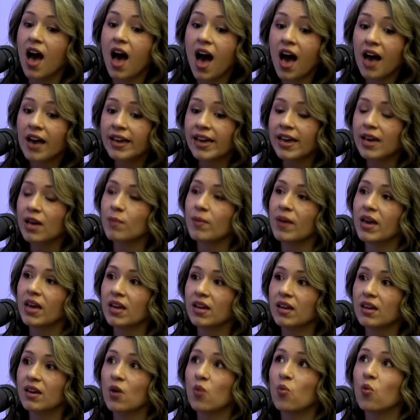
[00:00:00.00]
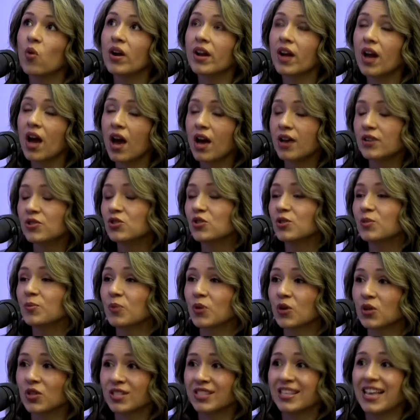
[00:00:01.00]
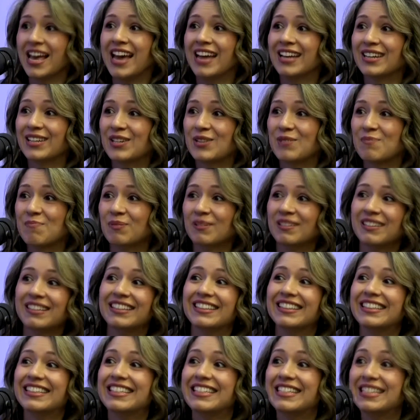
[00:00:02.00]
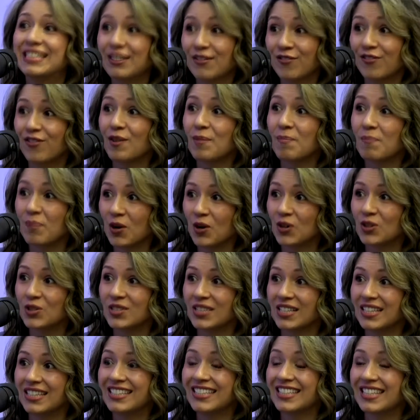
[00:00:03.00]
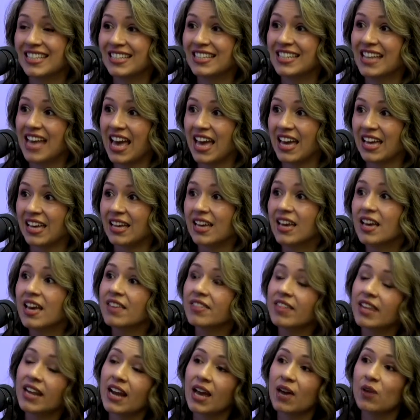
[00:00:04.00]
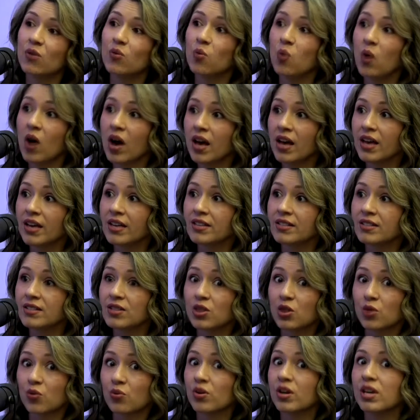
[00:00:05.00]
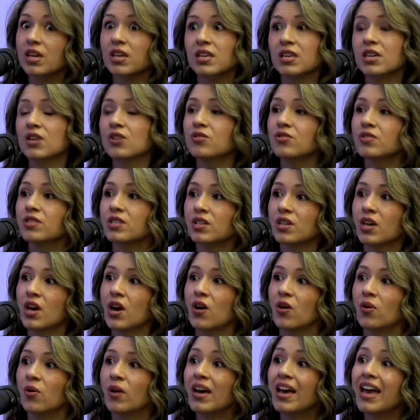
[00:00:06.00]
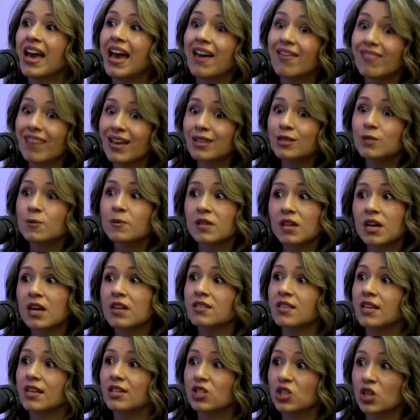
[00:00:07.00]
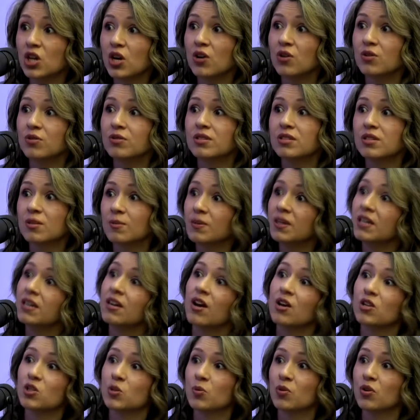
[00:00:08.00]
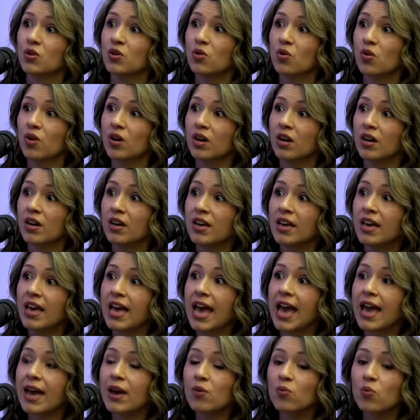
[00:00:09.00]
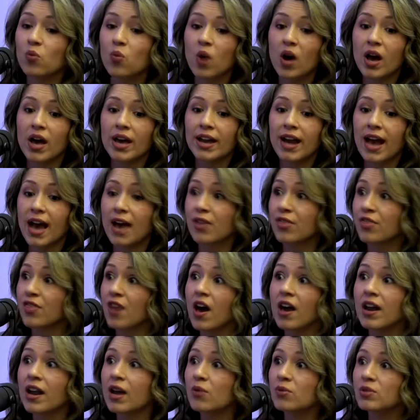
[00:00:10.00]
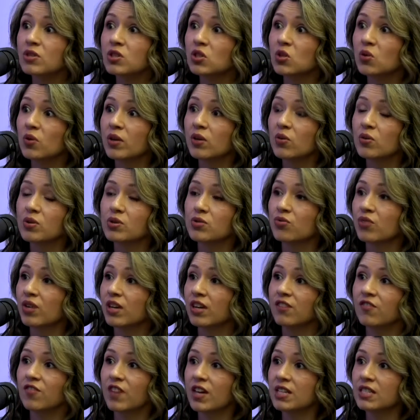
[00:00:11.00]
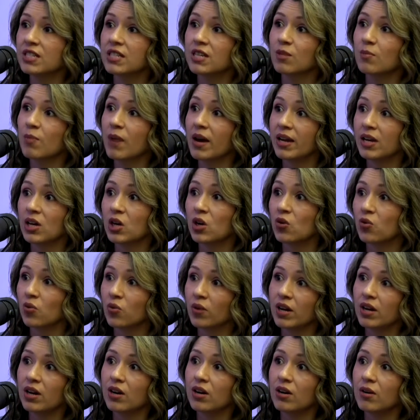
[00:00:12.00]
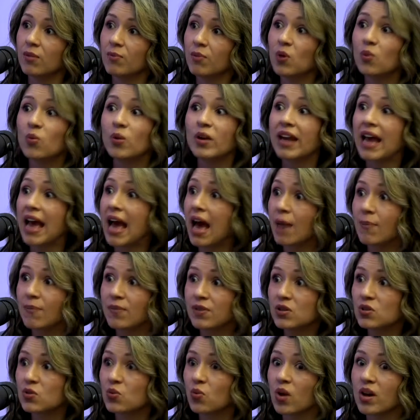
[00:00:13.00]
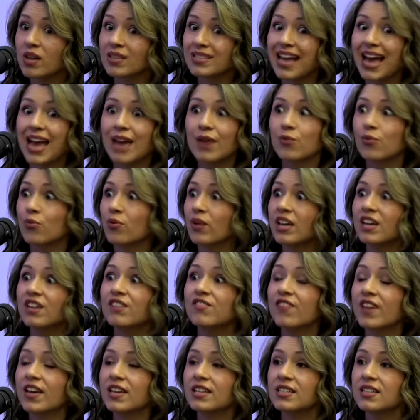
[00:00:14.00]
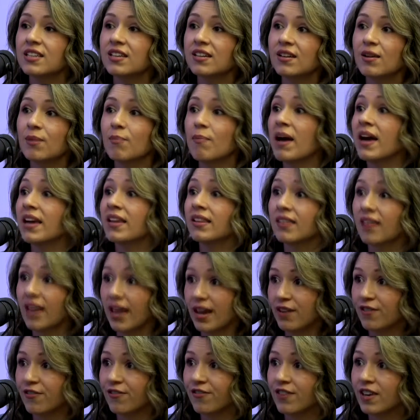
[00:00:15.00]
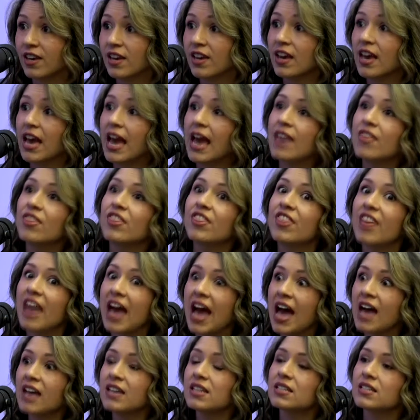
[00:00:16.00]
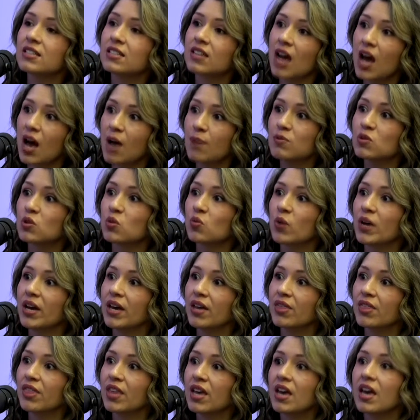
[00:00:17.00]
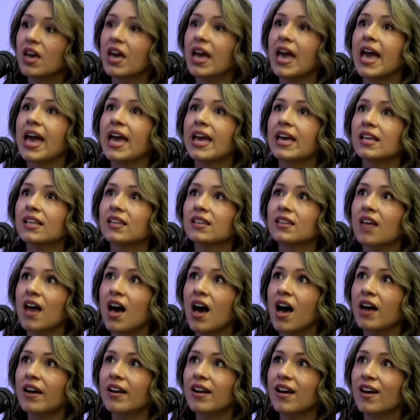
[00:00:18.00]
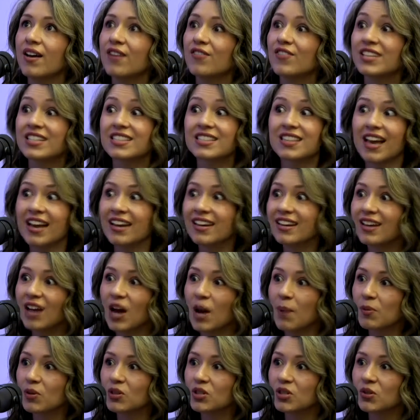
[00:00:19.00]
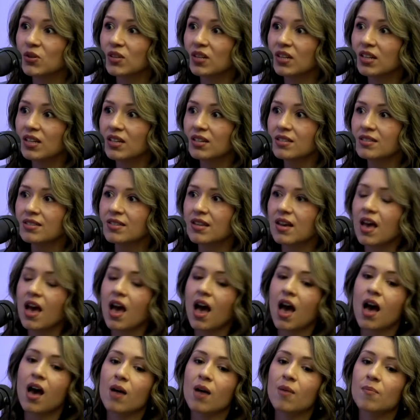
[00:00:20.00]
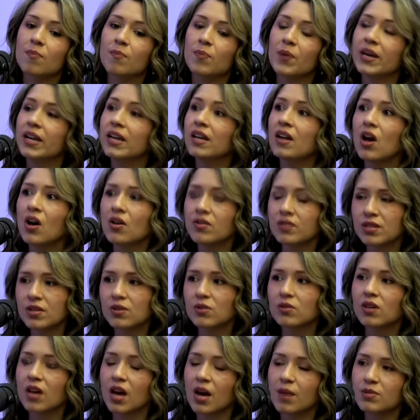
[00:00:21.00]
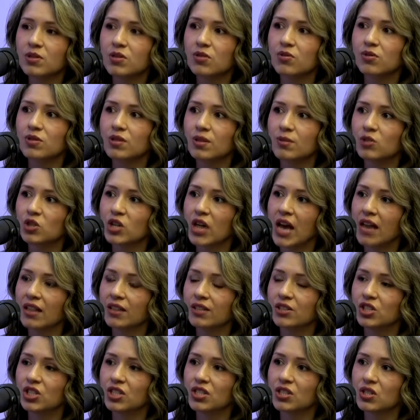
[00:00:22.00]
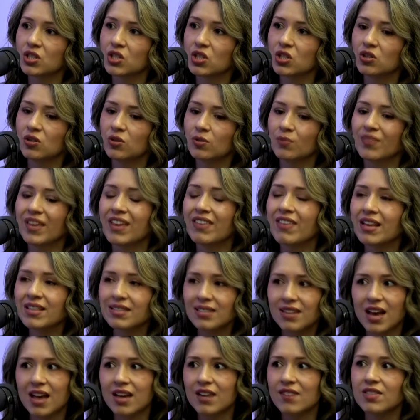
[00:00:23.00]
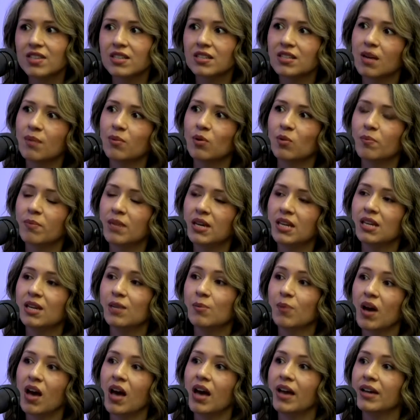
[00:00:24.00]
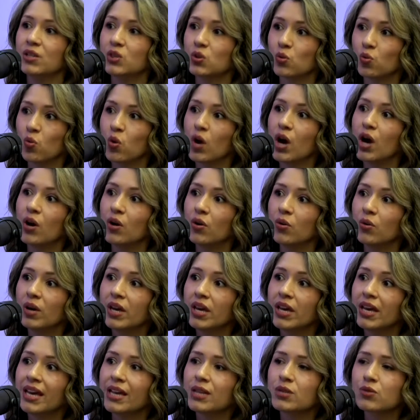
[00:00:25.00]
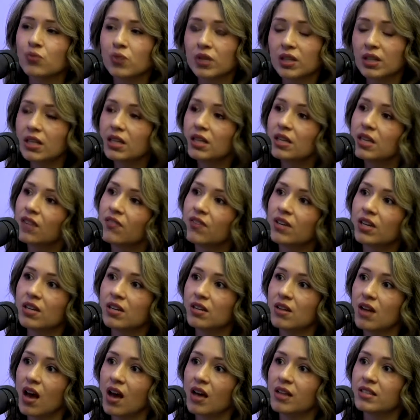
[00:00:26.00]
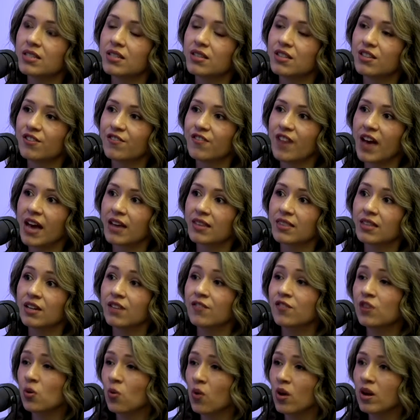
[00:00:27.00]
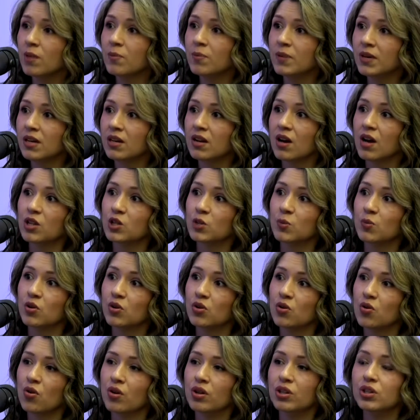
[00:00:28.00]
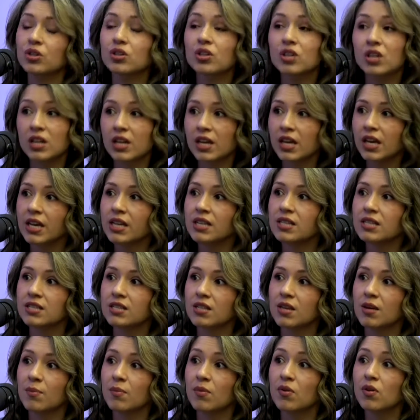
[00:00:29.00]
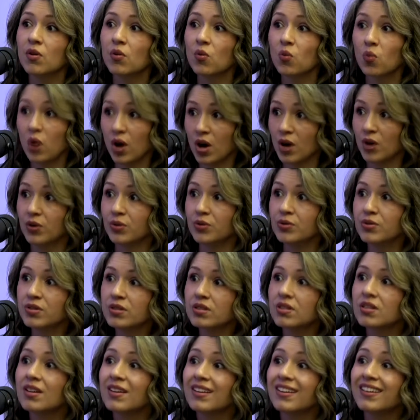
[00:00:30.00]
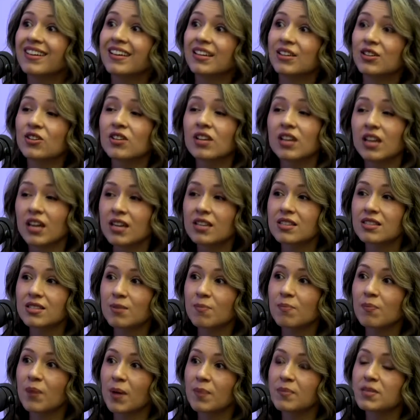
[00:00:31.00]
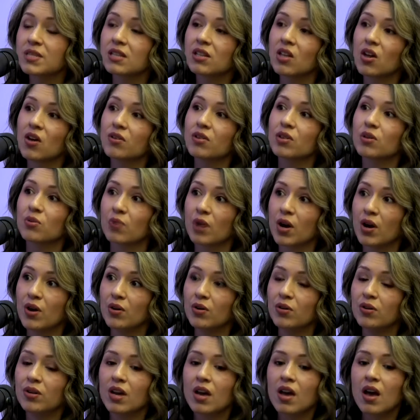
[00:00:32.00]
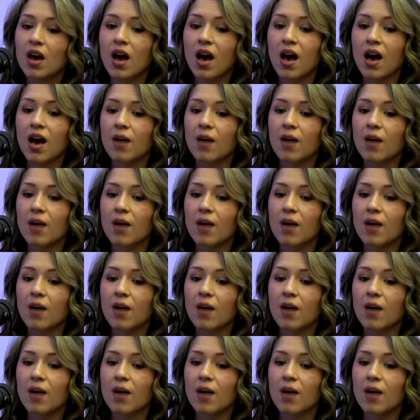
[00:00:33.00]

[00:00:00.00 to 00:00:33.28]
I am a 100% completely different person today than I was 3 years ago. And that's because I chose to be an entrepreneur. And what I thought I was doing was reinventing my career. But what happened was I reinvented my life. And that comes with a lot of exciting opportunities, but it also comes through some challenges too. And that's kind of the double meaning behind WOE, is really giving a nod to the fact that if you want to be an entrepreneur, you're going to hit some woes. You're going to hit some bumps along the road.